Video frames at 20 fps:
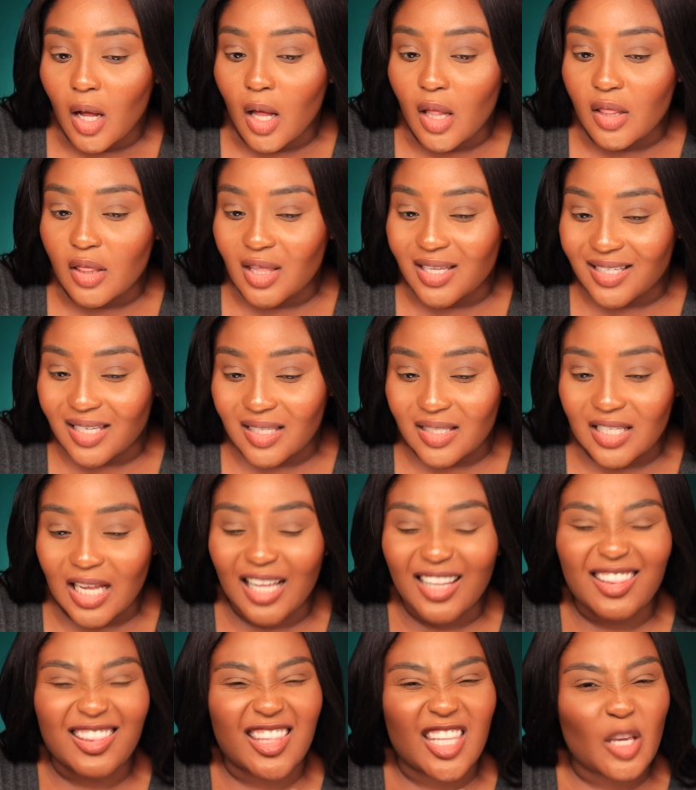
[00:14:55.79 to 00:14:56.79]
this is
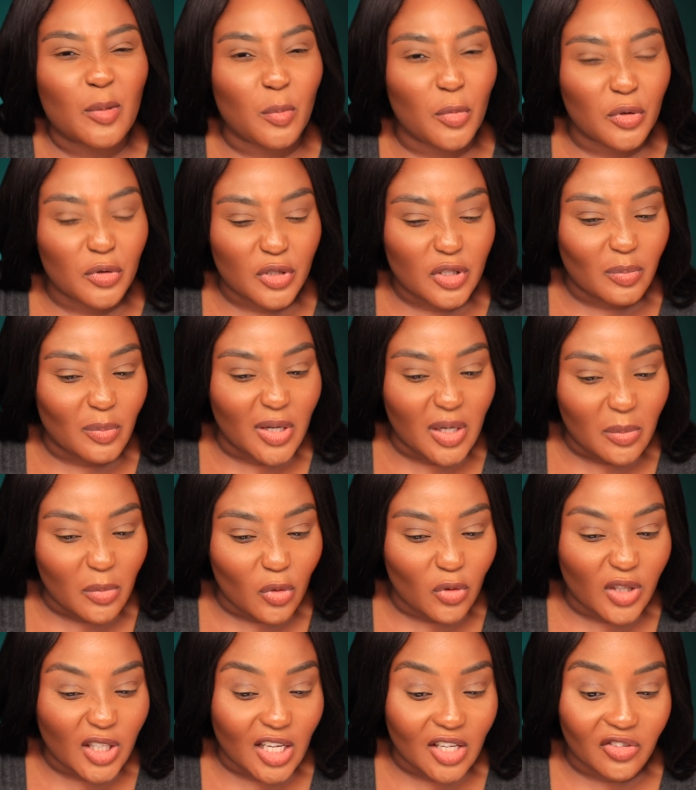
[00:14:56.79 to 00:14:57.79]
not the most
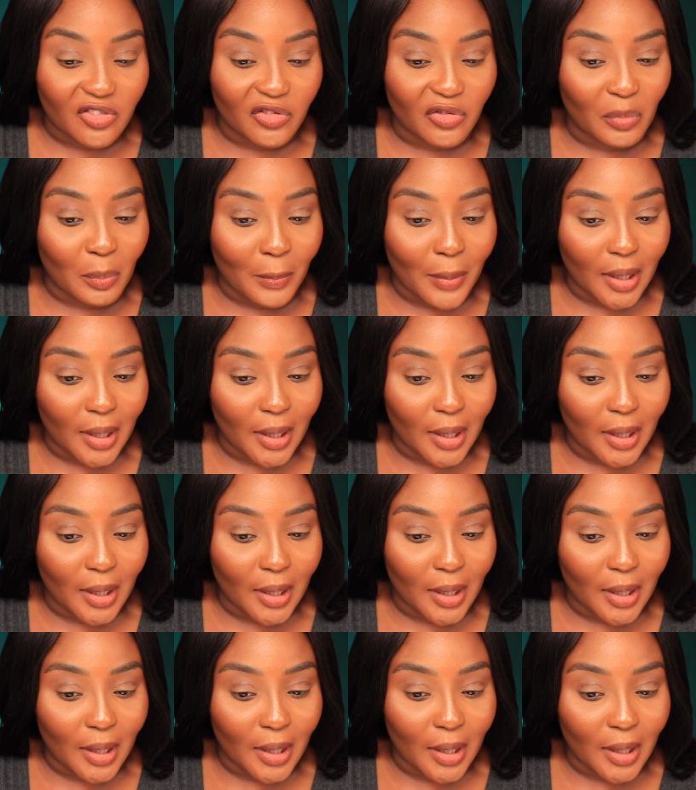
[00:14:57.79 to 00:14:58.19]
minimal they've